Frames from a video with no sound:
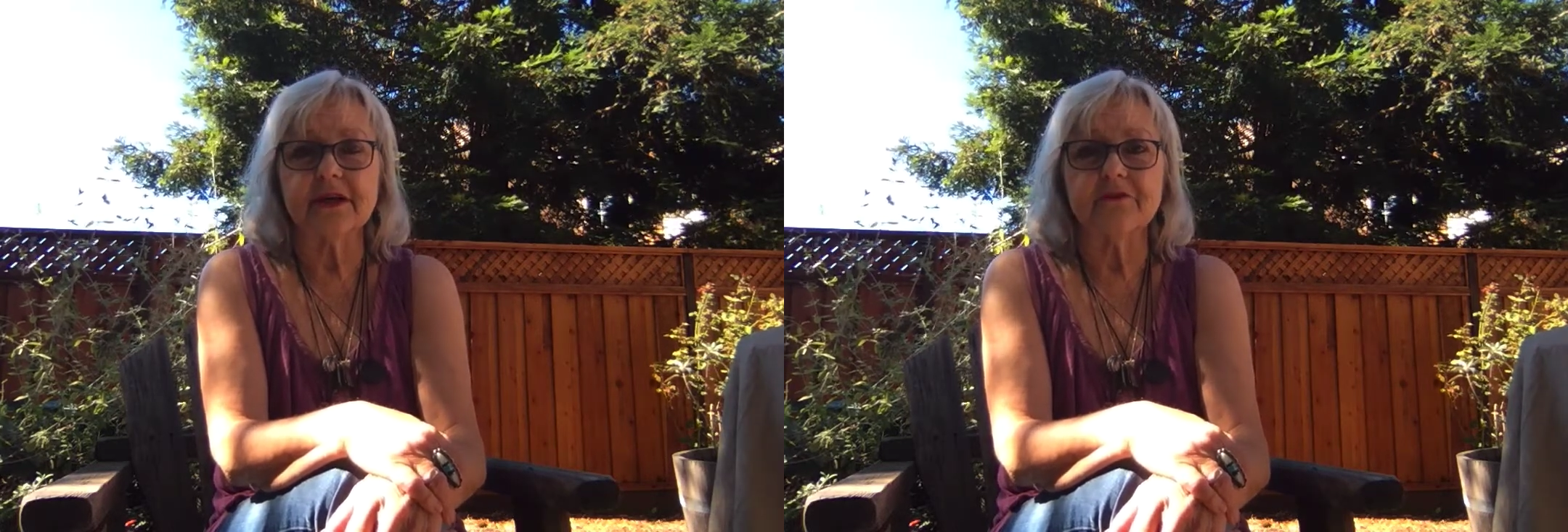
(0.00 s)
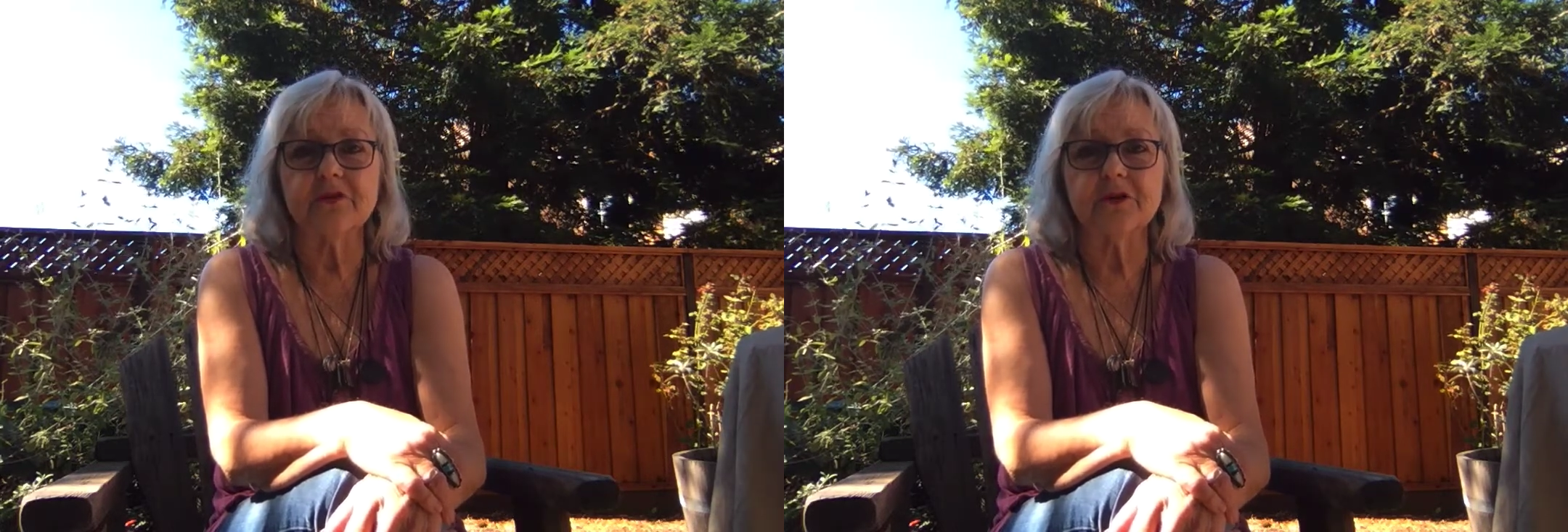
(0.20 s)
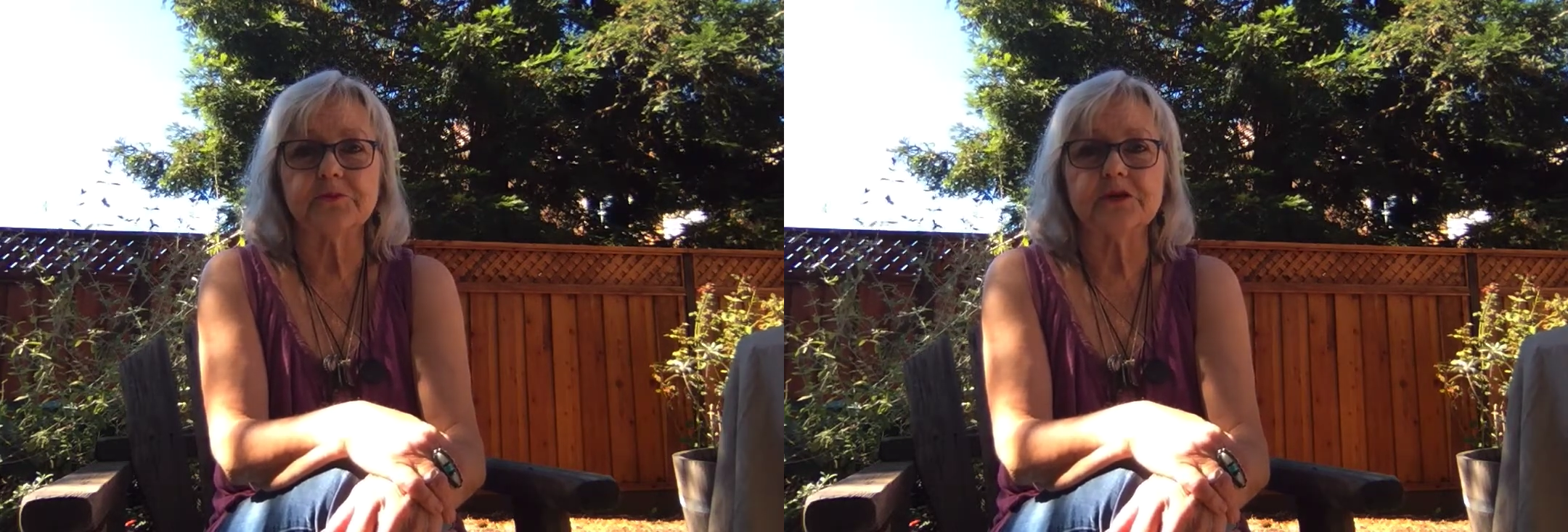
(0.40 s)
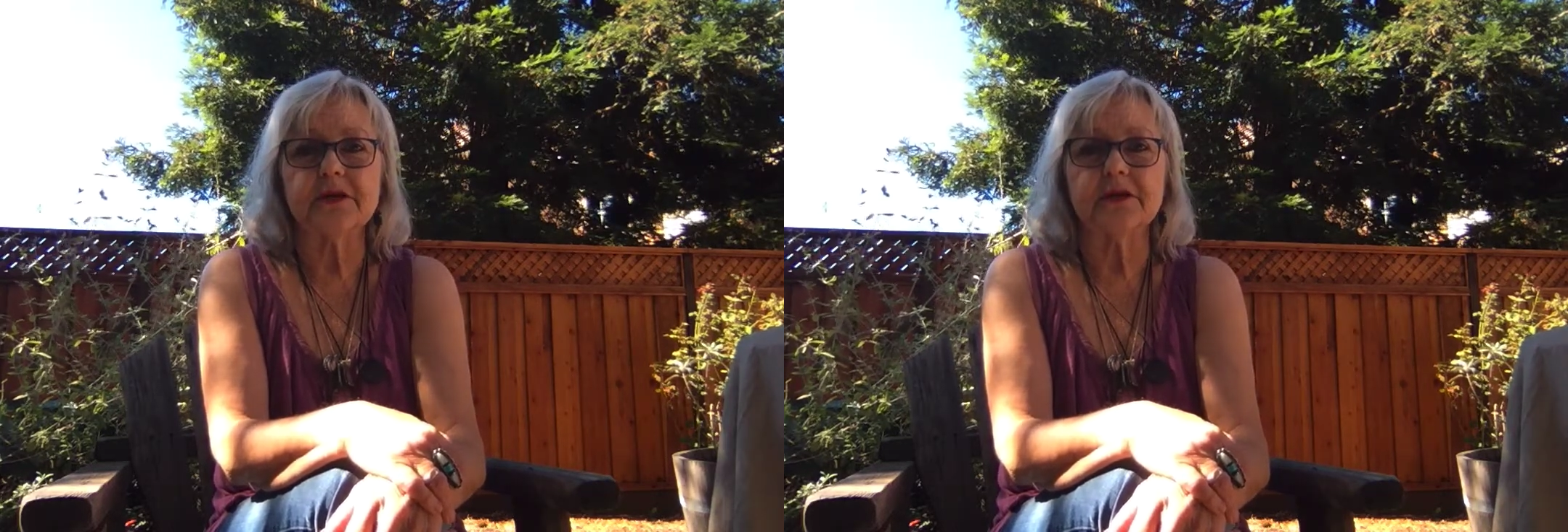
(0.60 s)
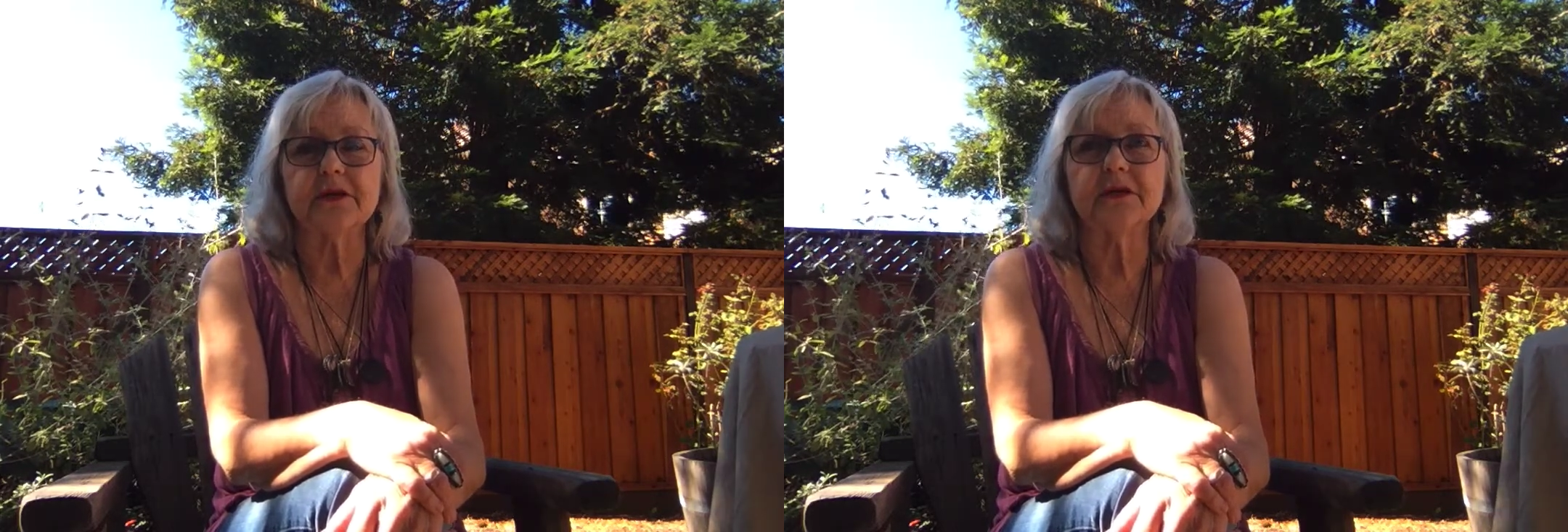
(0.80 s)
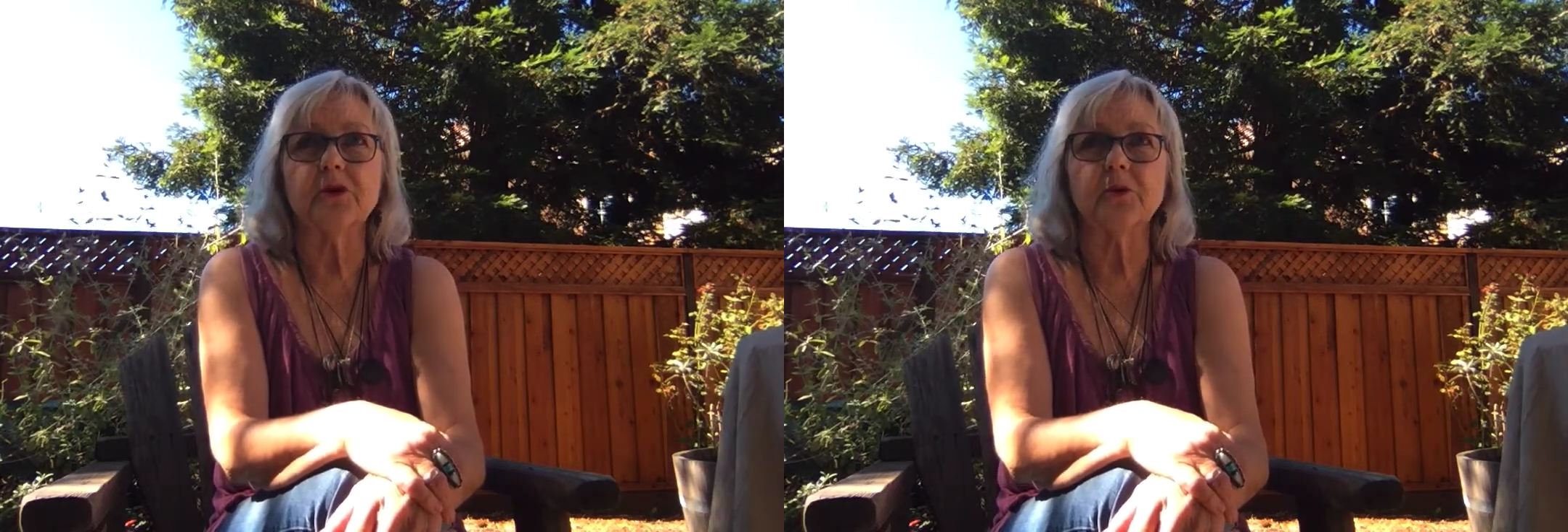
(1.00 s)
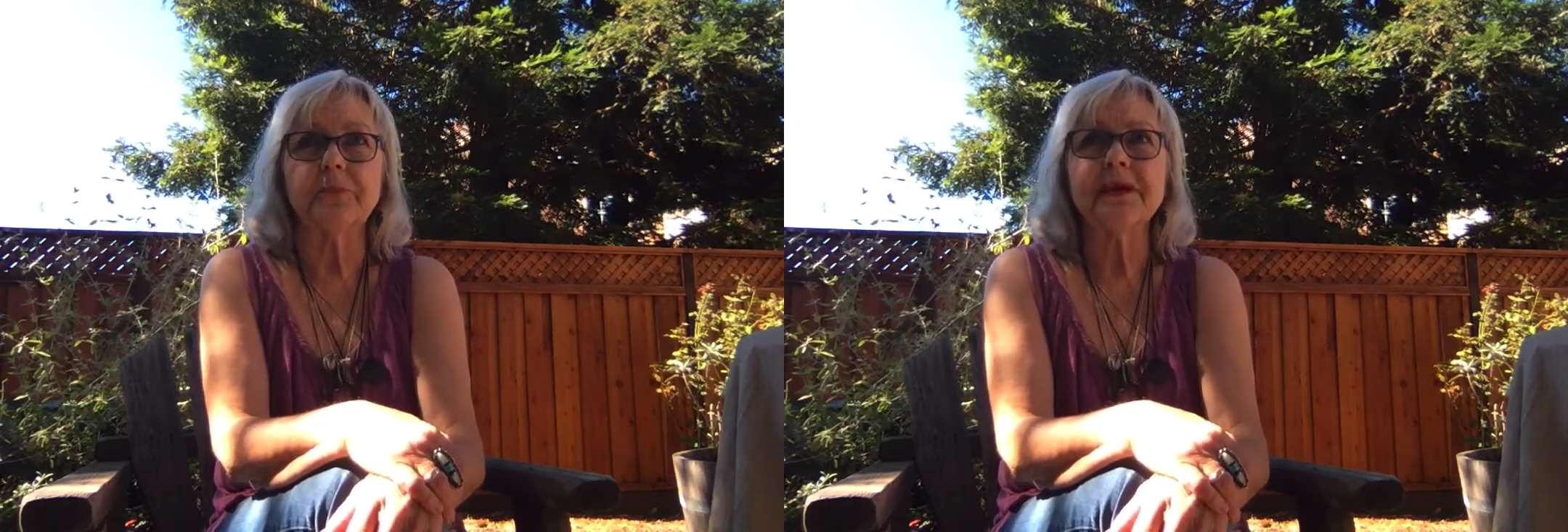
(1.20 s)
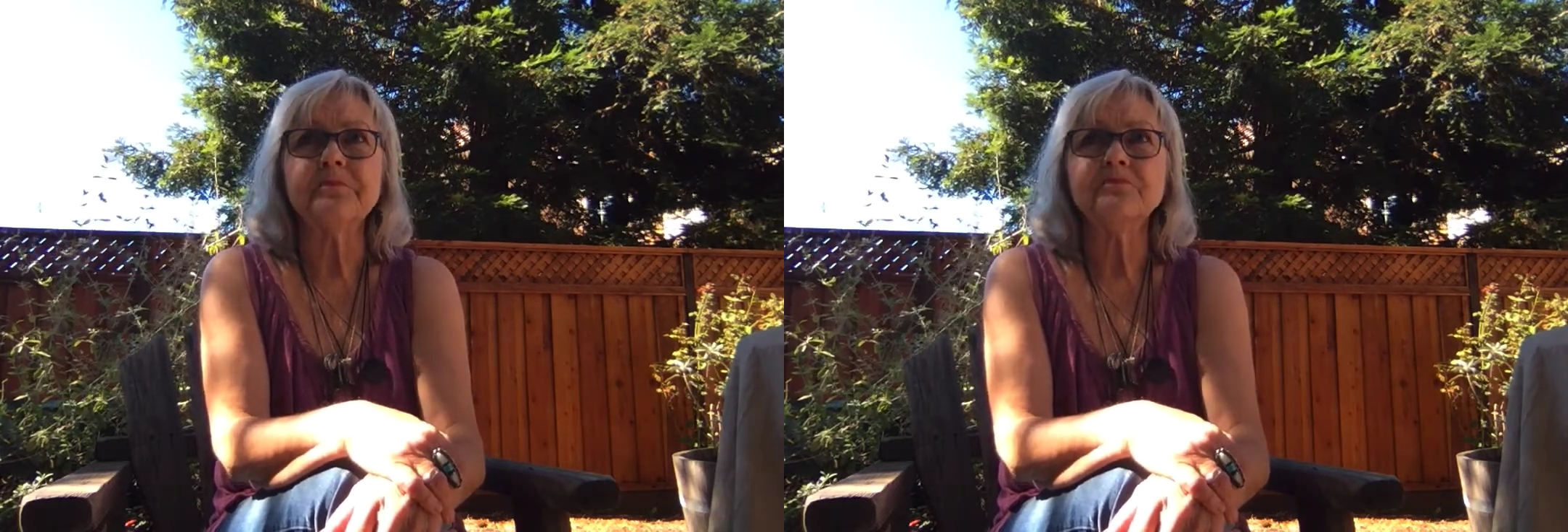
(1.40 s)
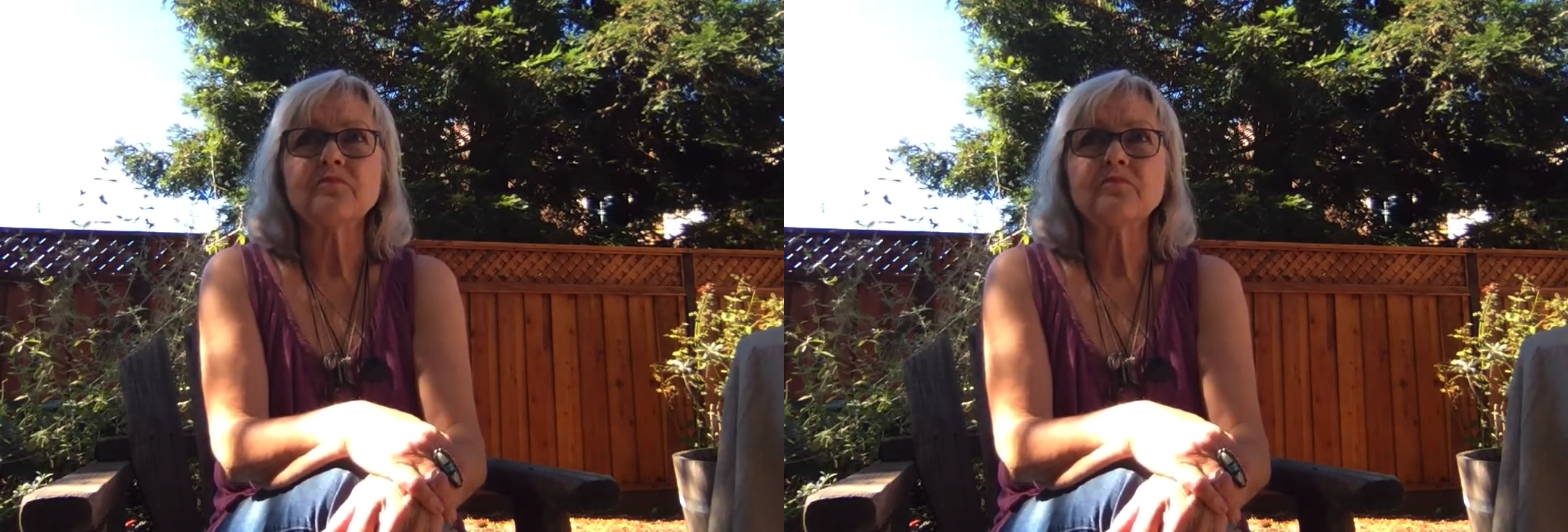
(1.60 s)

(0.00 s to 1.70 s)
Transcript: envelope to open,